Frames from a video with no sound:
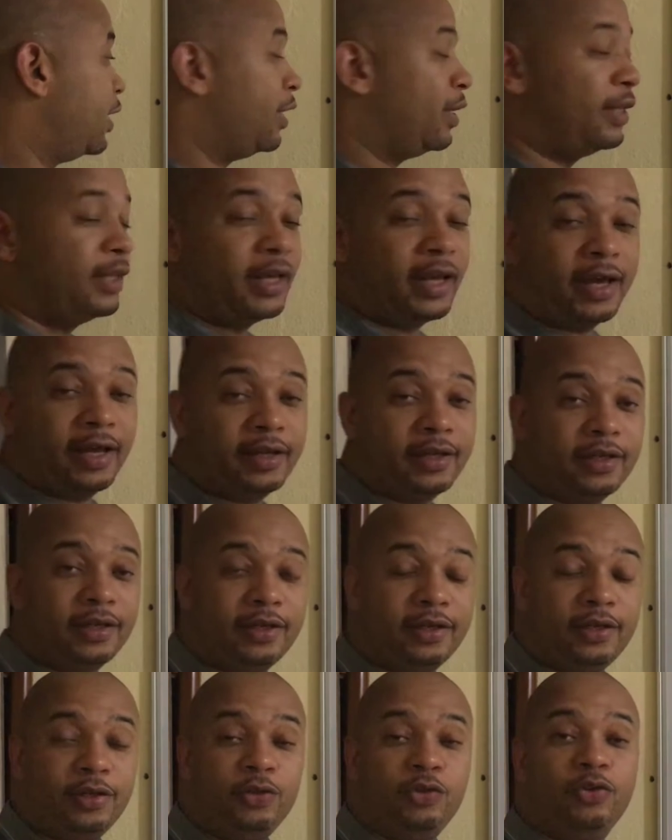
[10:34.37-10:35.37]
thing that
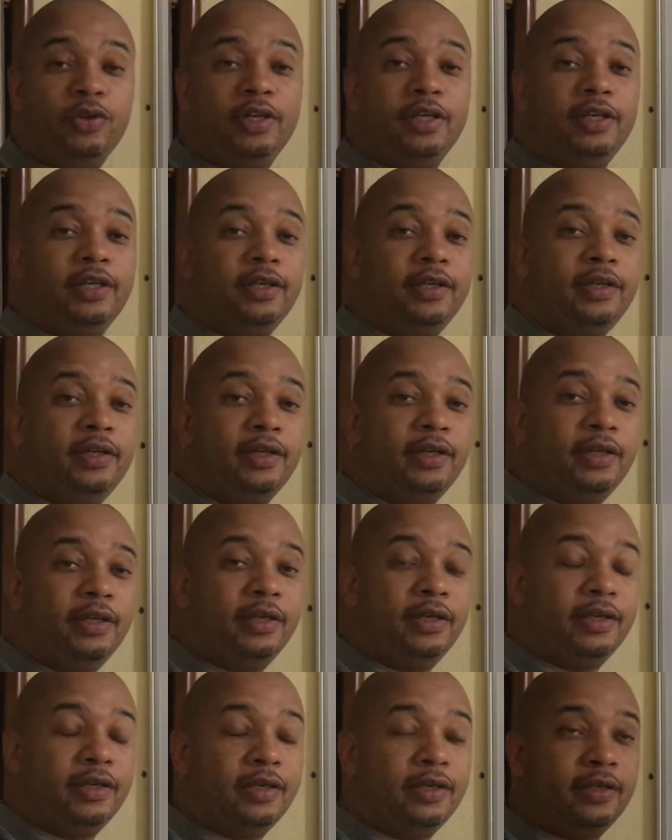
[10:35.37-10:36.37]
you need
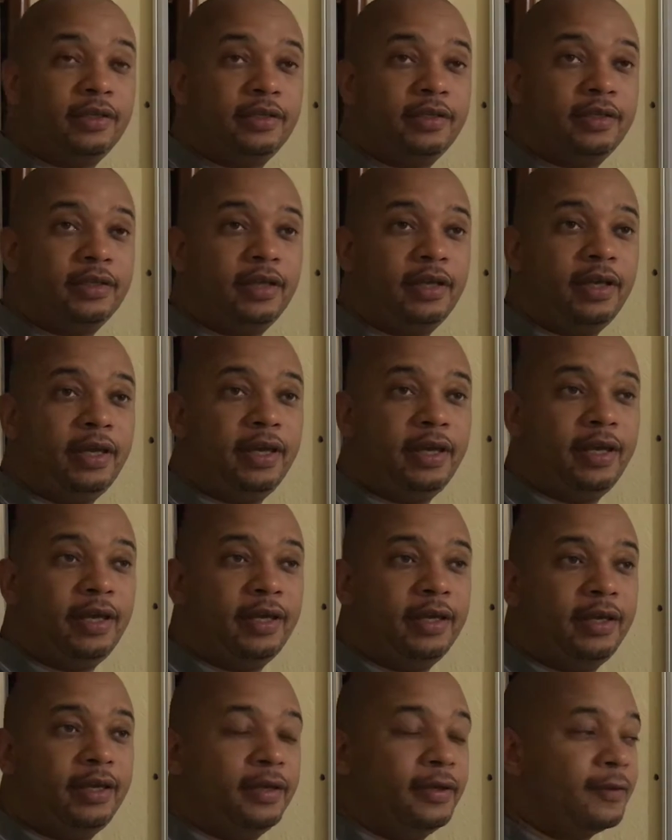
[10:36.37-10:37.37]
is
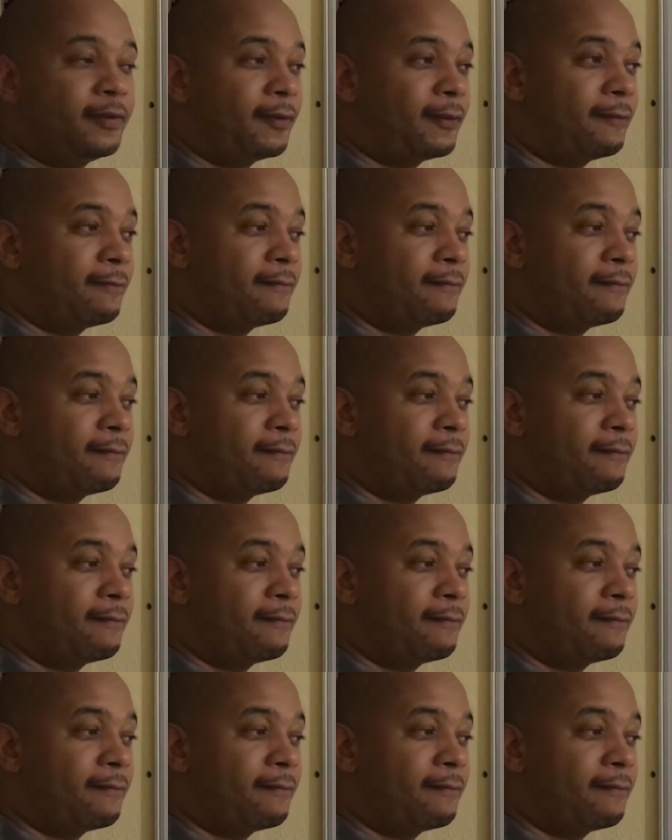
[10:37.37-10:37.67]
you're